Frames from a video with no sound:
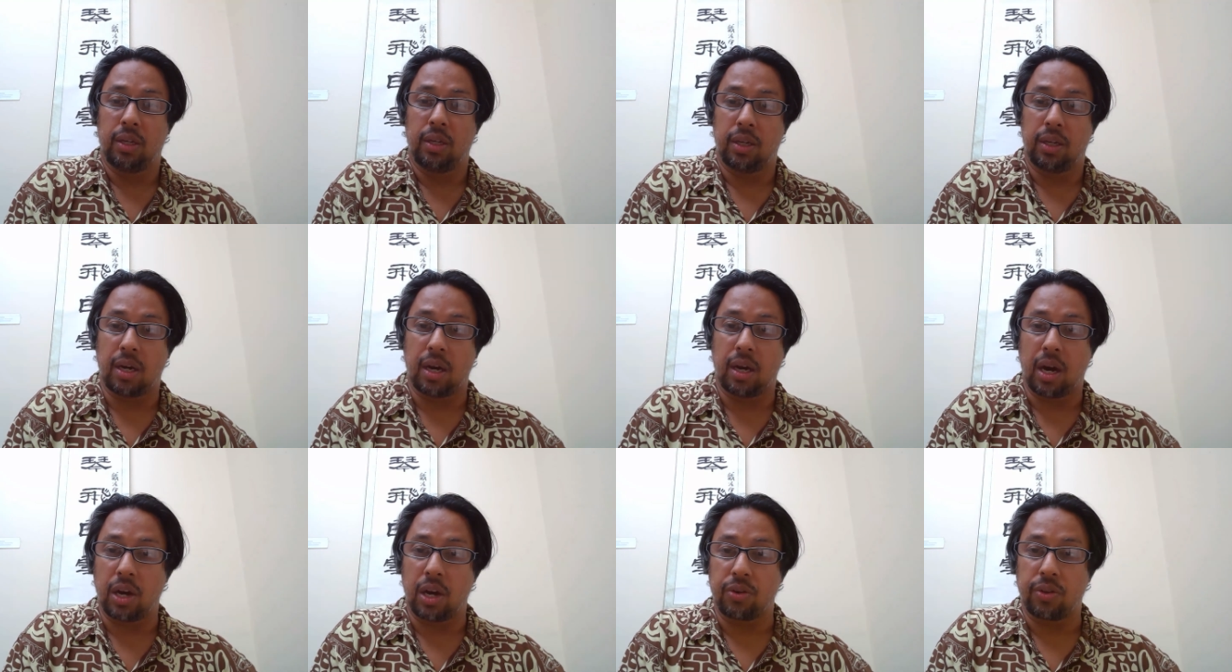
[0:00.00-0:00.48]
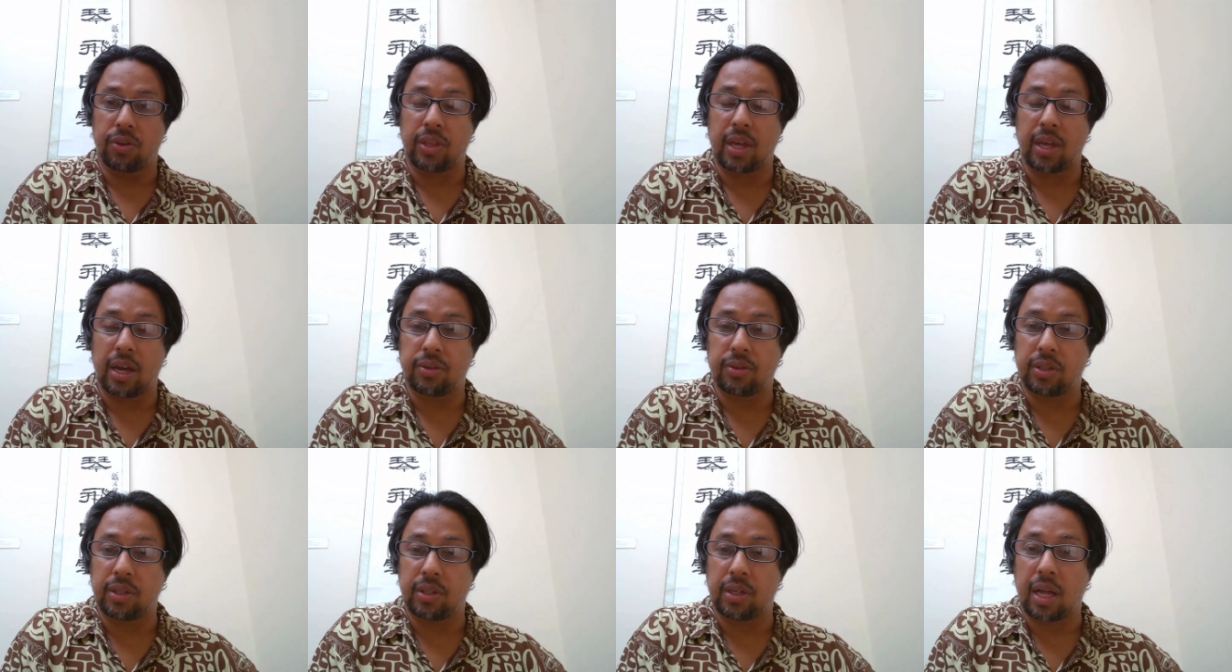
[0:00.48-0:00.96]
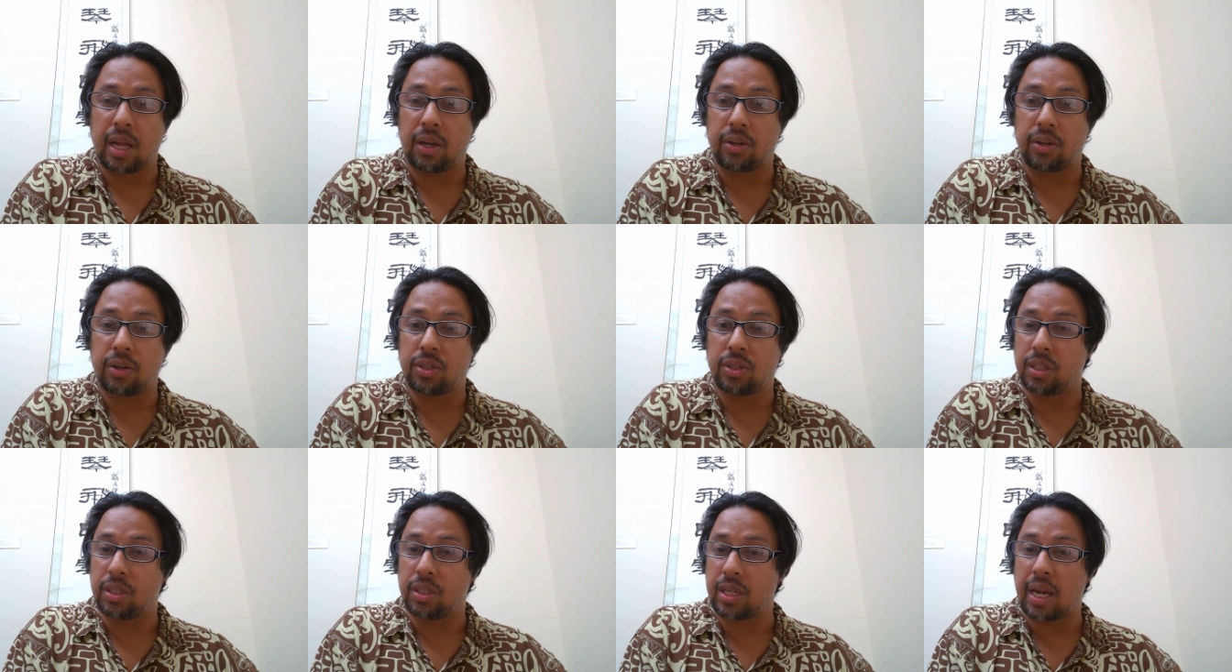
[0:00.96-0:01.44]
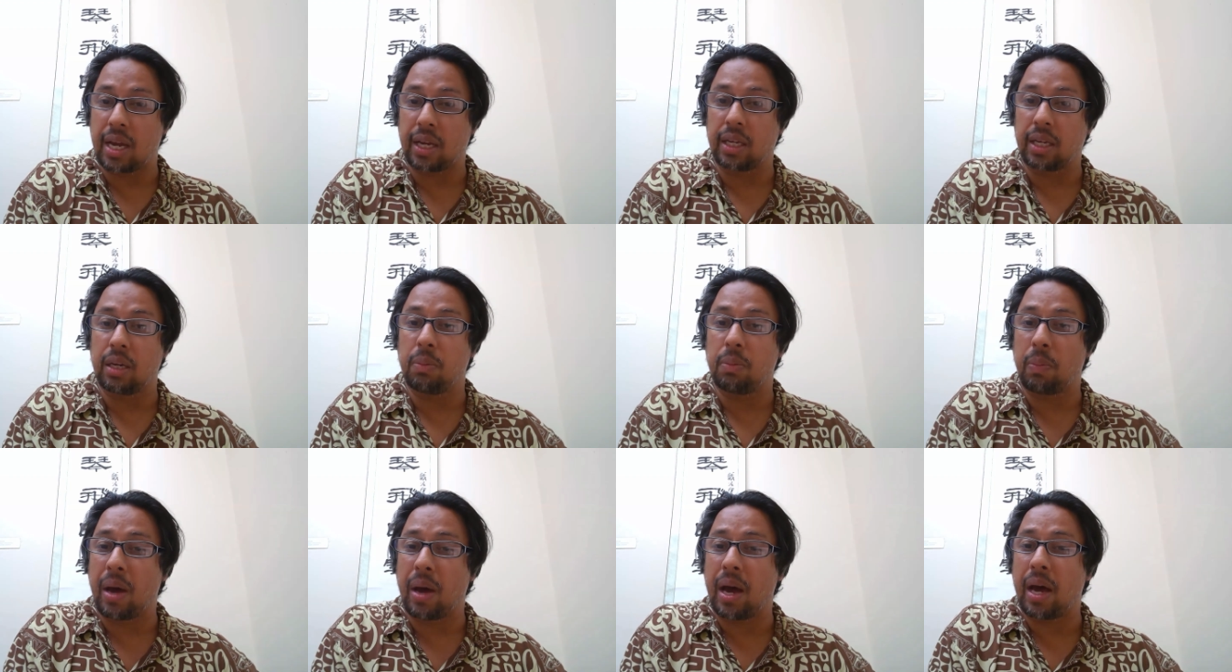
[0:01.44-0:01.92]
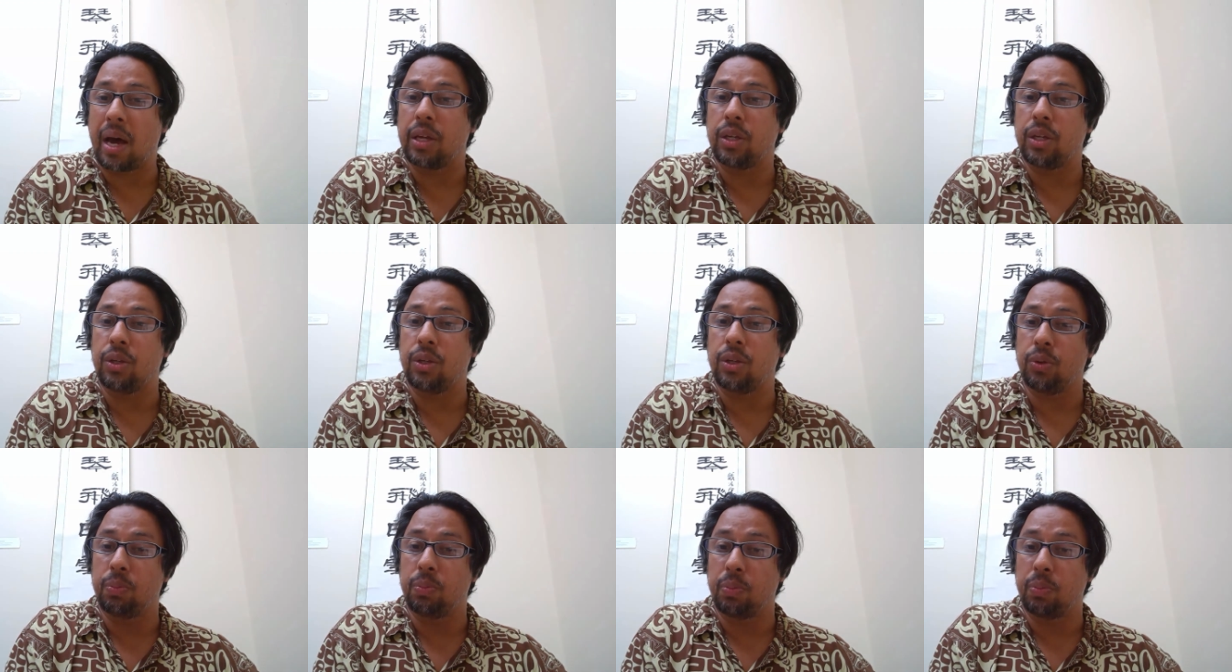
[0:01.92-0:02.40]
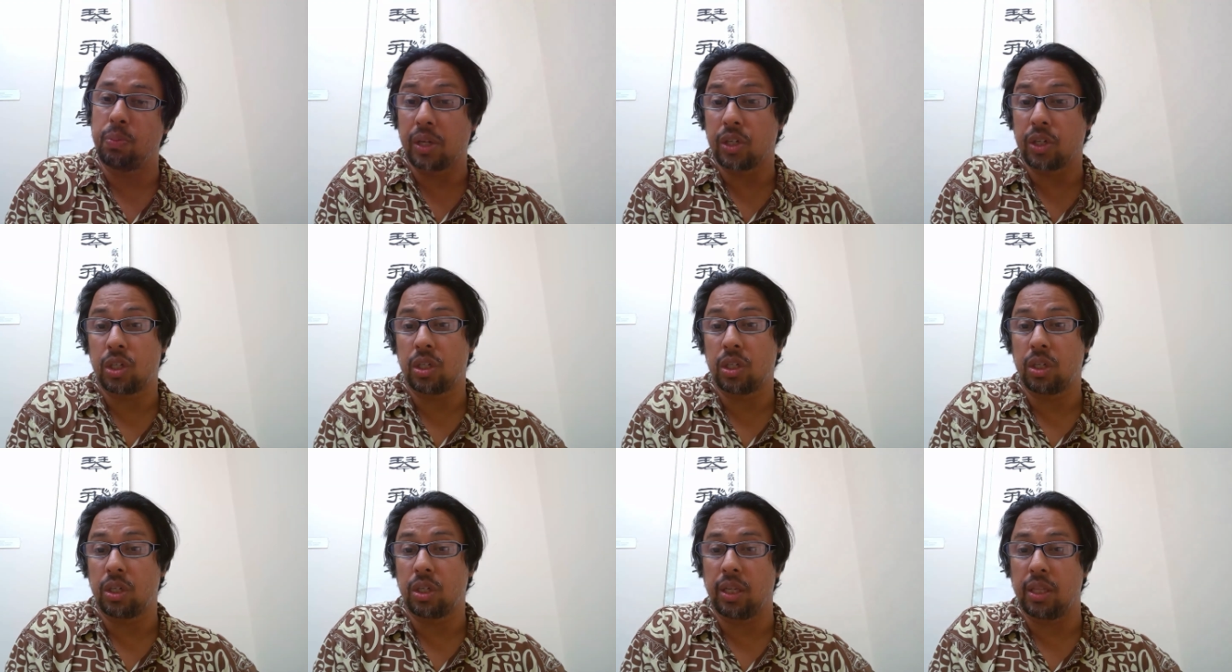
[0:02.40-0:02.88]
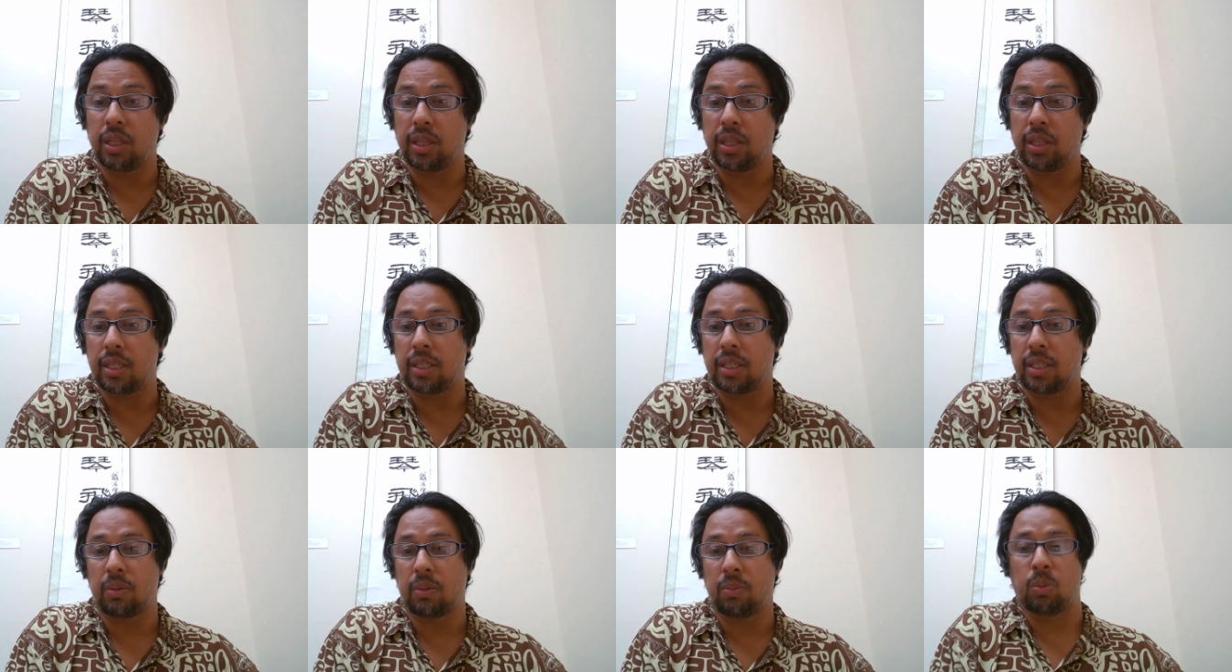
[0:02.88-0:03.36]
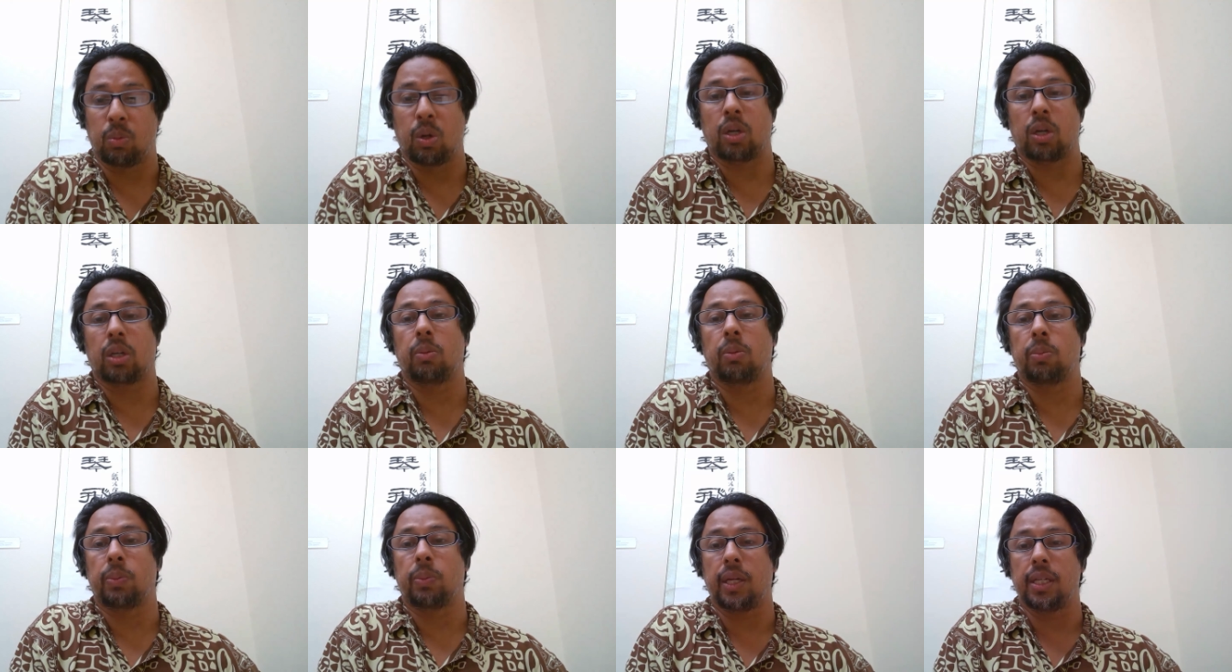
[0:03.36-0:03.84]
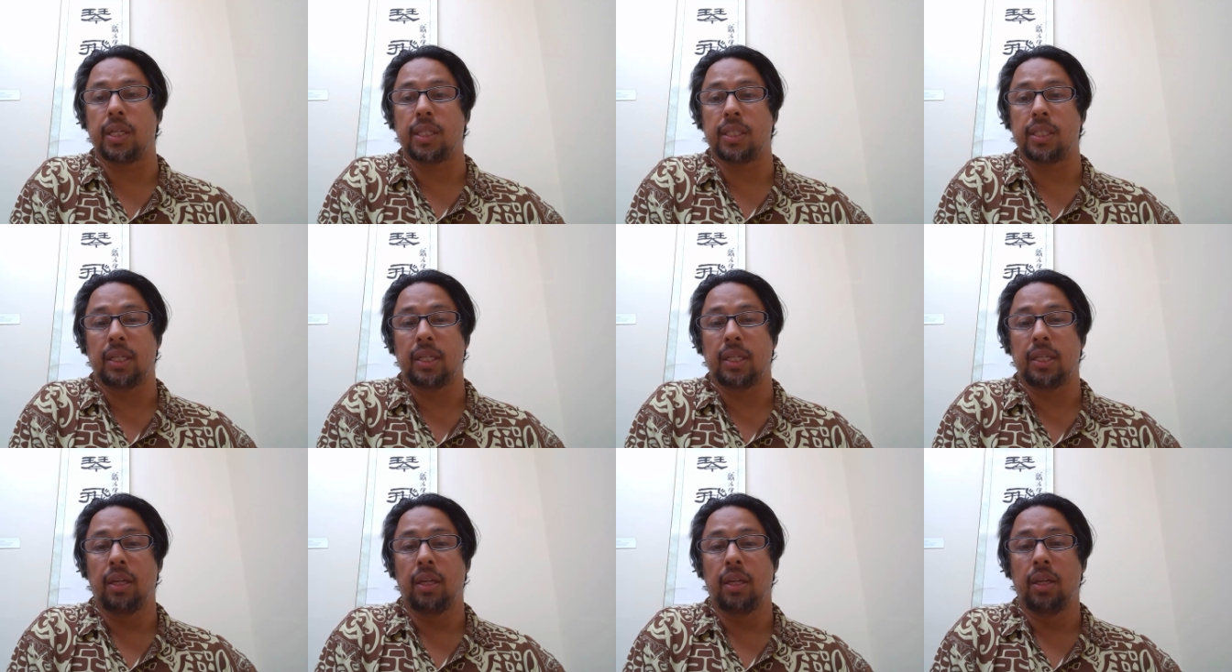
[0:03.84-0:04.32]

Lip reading: $100,000 is not going to buy you much in this marketplace.